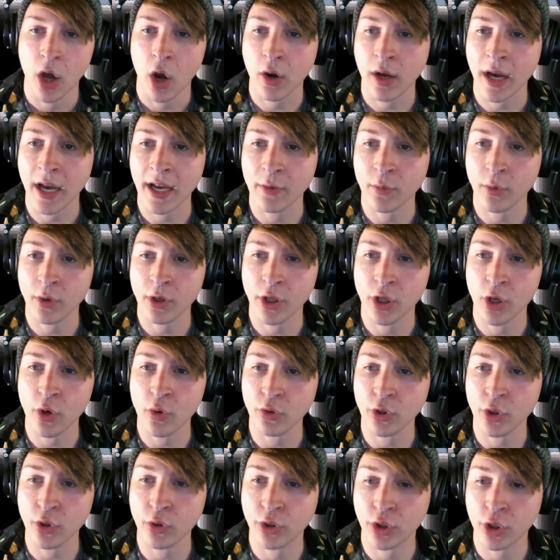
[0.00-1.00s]
Okay, well
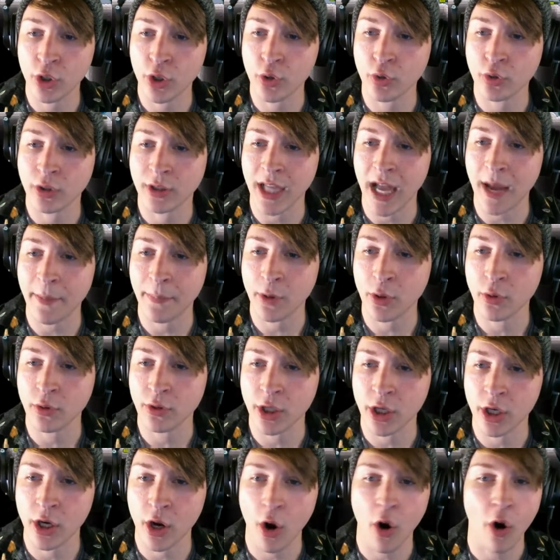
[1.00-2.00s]
you do too. Stop
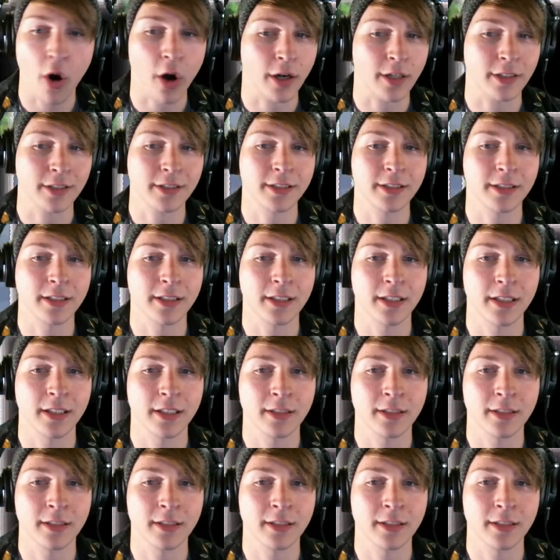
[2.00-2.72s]
using yours.